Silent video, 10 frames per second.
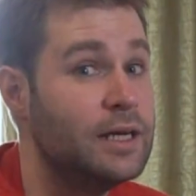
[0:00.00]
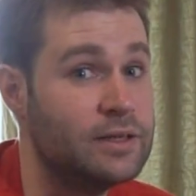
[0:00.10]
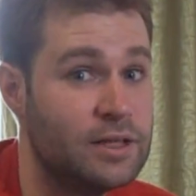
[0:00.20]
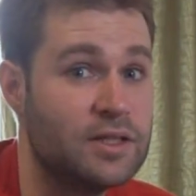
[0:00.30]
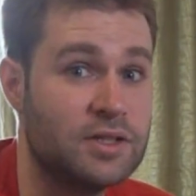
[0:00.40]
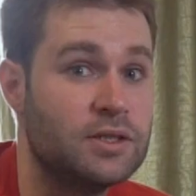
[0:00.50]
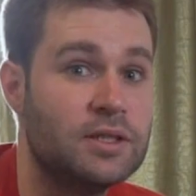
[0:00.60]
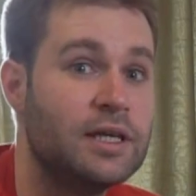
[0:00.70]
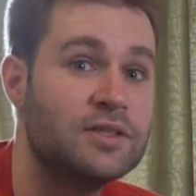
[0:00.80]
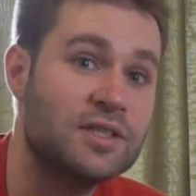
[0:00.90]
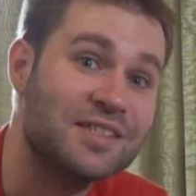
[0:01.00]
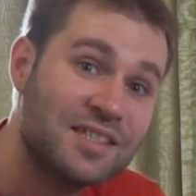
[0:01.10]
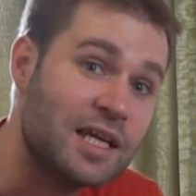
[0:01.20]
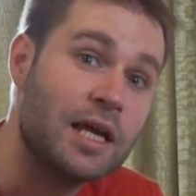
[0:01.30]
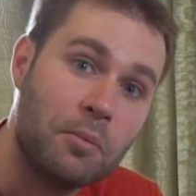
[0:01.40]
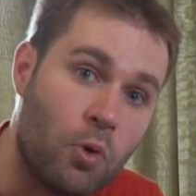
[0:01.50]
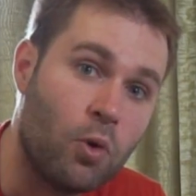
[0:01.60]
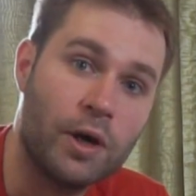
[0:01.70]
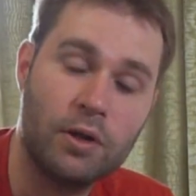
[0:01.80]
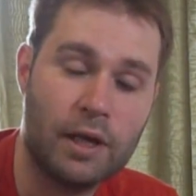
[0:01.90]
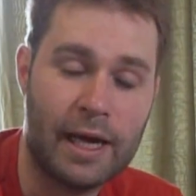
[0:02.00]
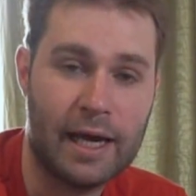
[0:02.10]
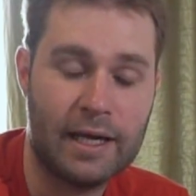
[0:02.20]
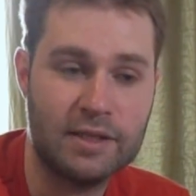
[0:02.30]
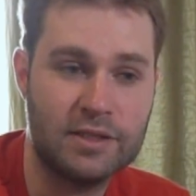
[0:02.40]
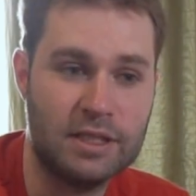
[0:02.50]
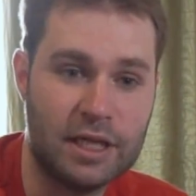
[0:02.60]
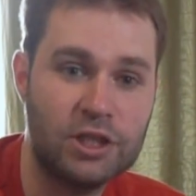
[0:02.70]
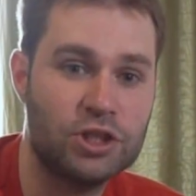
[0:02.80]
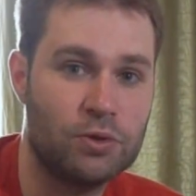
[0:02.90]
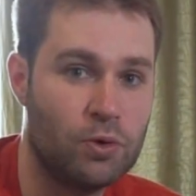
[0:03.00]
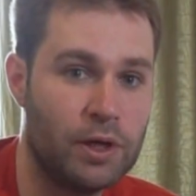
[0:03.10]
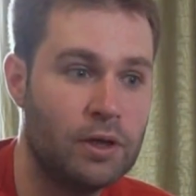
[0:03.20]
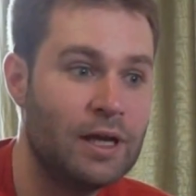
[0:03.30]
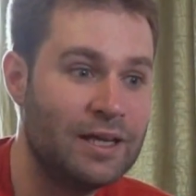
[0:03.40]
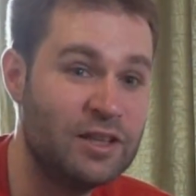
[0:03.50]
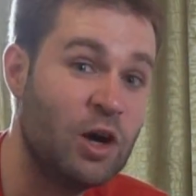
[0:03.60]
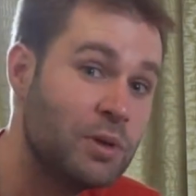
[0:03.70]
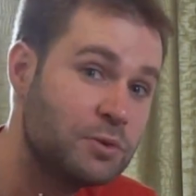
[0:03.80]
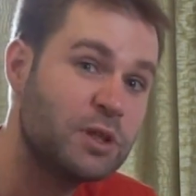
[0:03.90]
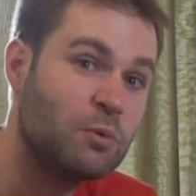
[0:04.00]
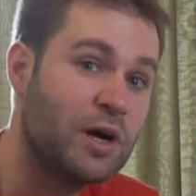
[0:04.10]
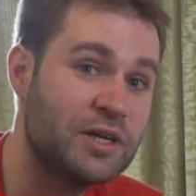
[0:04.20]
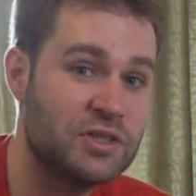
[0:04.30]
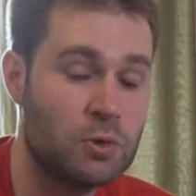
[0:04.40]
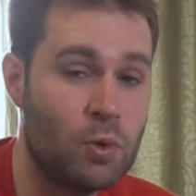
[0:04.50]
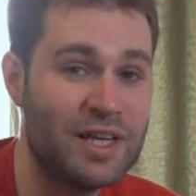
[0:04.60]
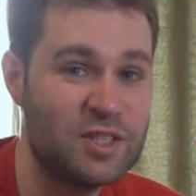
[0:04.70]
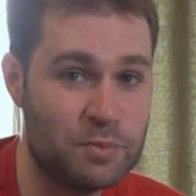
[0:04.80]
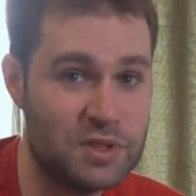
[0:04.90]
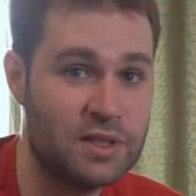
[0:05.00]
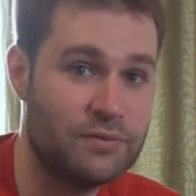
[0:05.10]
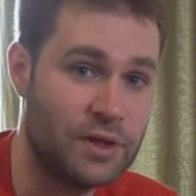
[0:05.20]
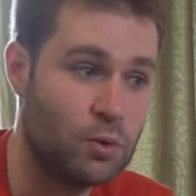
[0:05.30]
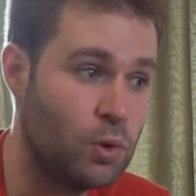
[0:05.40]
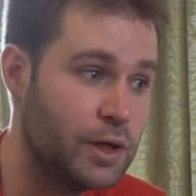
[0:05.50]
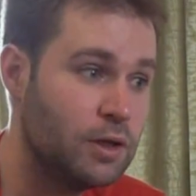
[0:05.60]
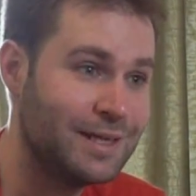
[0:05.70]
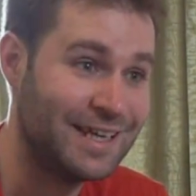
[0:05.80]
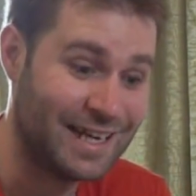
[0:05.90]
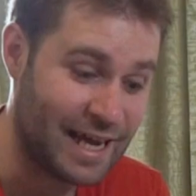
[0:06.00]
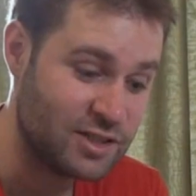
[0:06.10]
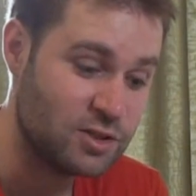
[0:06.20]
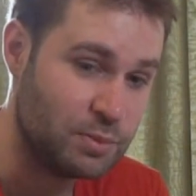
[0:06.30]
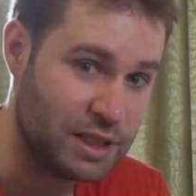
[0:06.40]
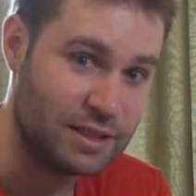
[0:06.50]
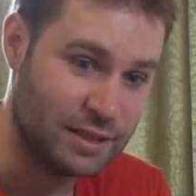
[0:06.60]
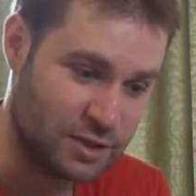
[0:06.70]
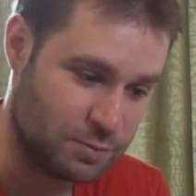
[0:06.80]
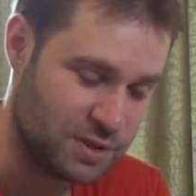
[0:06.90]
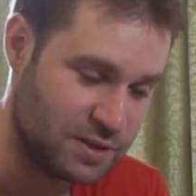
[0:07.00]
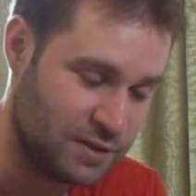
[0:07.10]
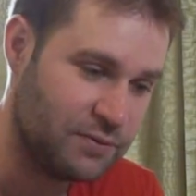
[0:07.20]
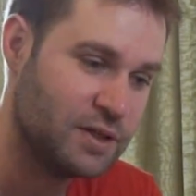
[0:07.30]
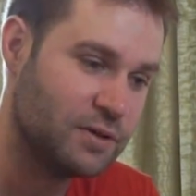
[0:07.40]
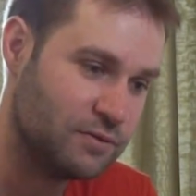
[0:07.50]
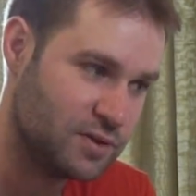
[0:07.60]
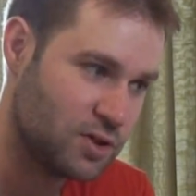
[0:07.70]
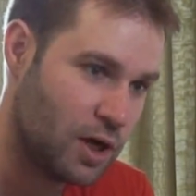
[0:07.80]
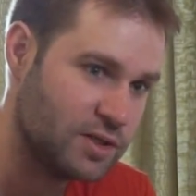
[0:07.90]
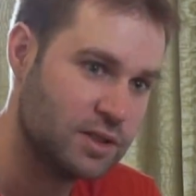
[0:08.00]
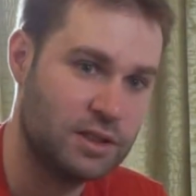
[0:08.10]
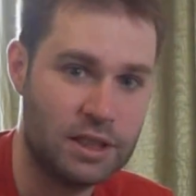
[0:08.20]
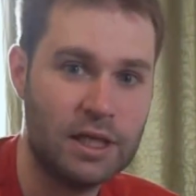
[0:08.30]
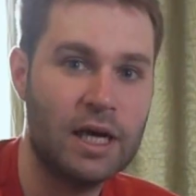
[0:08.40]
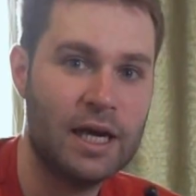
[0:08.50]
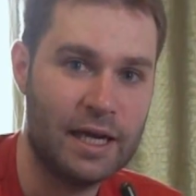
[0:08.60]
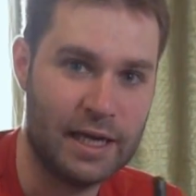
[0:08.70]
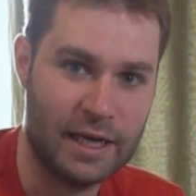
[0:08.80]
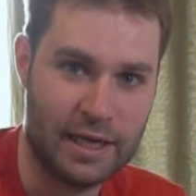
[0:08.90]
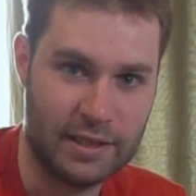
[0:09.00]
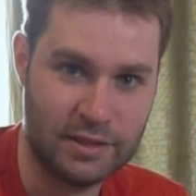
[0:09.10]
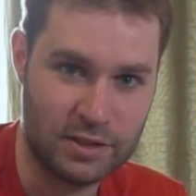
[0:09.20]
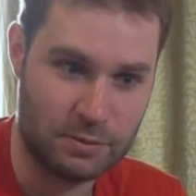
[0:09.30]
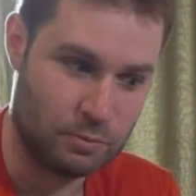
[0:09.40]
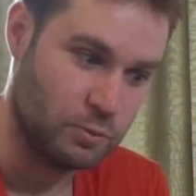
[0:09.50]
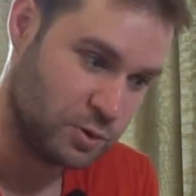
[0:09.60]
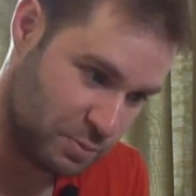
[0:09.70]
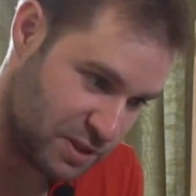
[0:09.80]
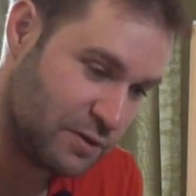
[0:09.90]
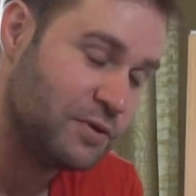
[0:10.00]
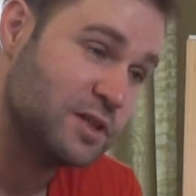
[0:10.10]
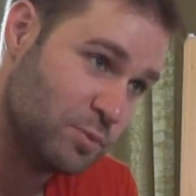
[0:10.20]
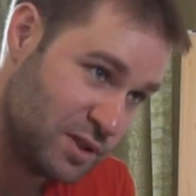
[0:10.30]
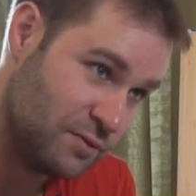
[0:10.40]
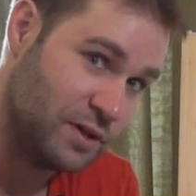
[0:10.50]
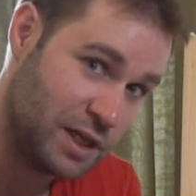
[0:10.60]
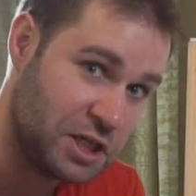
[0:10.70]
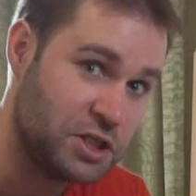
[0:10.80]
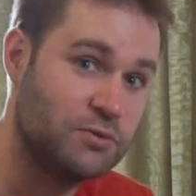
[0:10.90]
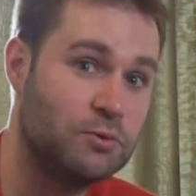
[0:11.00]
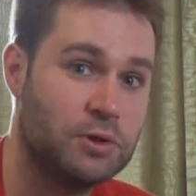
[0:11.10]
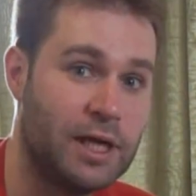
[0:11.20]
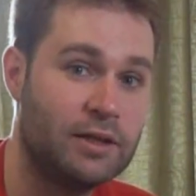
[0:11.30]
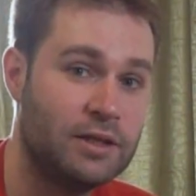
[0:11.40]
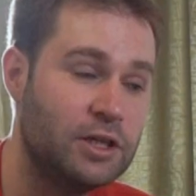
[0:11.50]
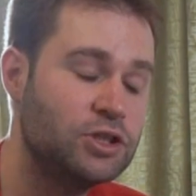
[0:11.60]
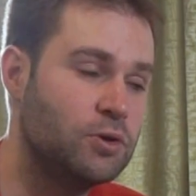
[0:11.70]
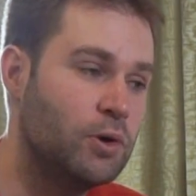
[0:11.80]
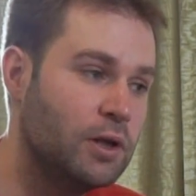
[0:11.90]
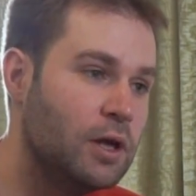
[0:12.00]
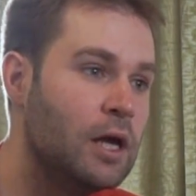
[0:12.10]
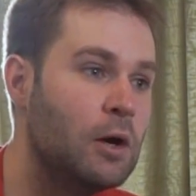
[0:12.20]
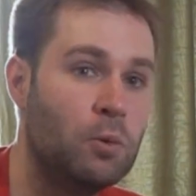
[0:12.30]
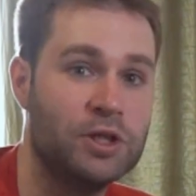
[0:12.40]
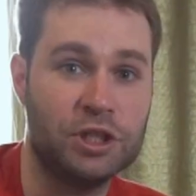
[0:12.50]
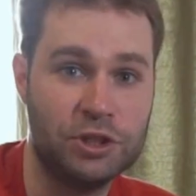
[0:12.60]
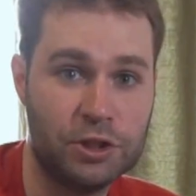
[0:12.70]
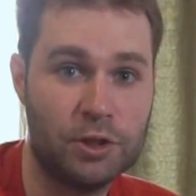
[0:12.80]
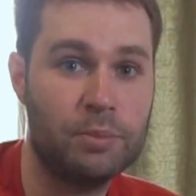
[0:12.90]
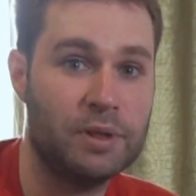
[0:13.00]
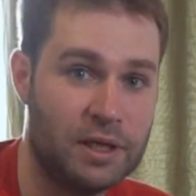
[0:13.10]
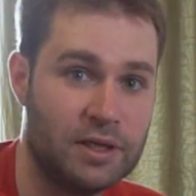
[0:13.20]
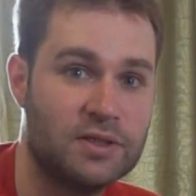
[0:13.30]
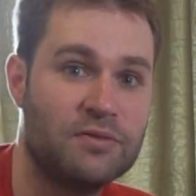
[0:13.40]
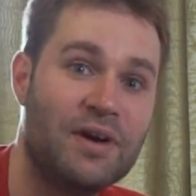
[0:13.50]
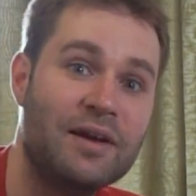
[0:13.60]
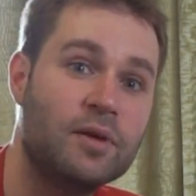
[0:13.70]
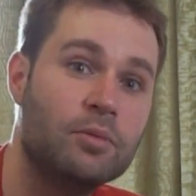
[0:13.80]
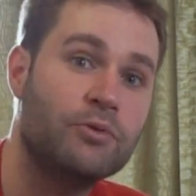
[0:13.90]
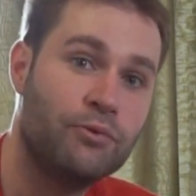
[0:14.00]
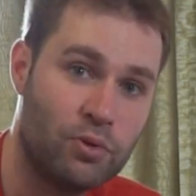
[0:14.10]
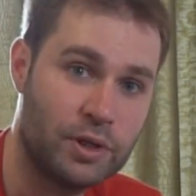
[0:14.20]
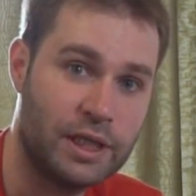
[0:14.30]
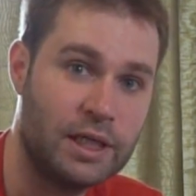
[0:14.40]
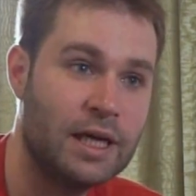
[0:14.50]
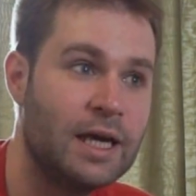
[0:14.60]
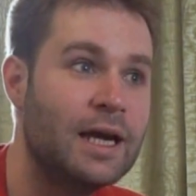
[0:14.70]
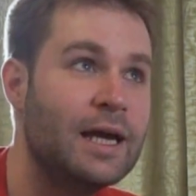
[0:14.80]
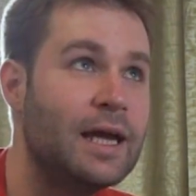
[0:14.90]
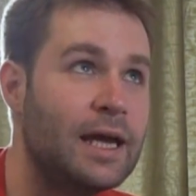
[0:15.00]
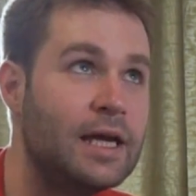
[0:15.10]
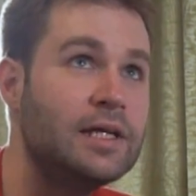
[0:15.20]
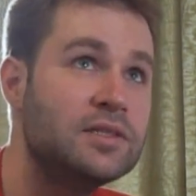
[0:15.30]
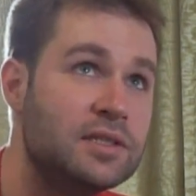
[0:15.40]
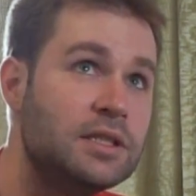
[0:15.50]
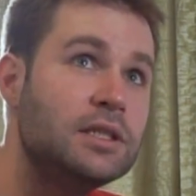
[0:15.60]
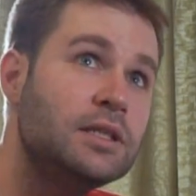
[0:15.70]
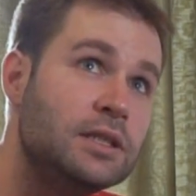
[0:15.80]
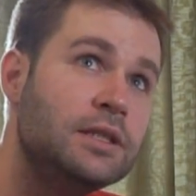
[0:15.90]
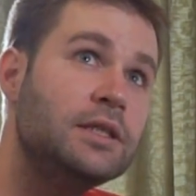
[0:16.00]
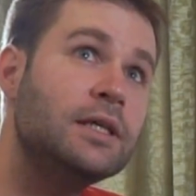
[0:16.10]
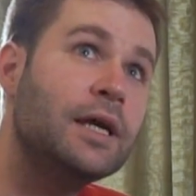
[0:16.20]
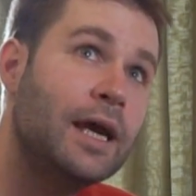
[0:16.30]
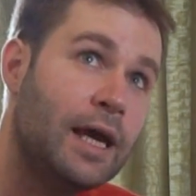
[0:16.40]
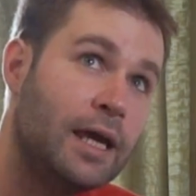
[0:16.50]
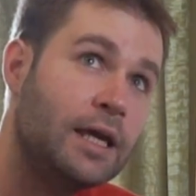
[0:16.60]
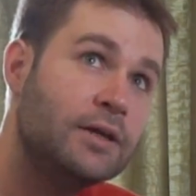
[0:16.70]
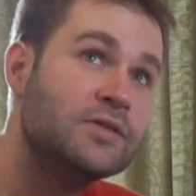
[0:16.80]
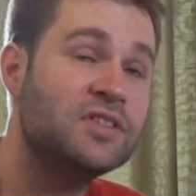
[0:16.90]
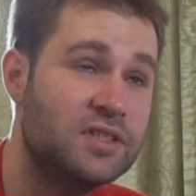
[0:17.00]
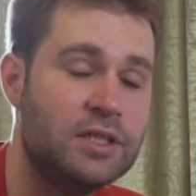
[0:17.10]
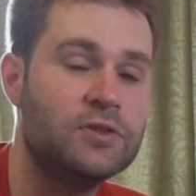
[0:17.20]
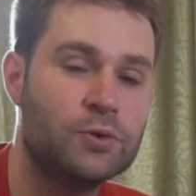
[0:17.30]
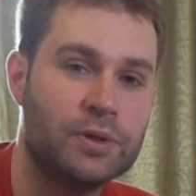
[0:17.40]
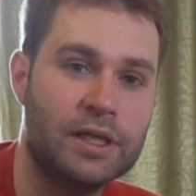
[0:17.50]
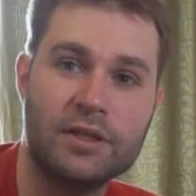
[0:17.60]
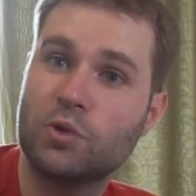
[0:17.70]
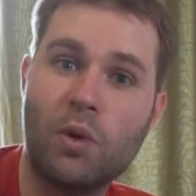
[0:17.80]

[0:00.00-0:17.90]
It doesn't. It's the same oil as the engine oil, though it requires a quite specific oil and has to be the specific viscosity and specific specifications for that engine oil, which in Europe is 5W40 ACEA-C3.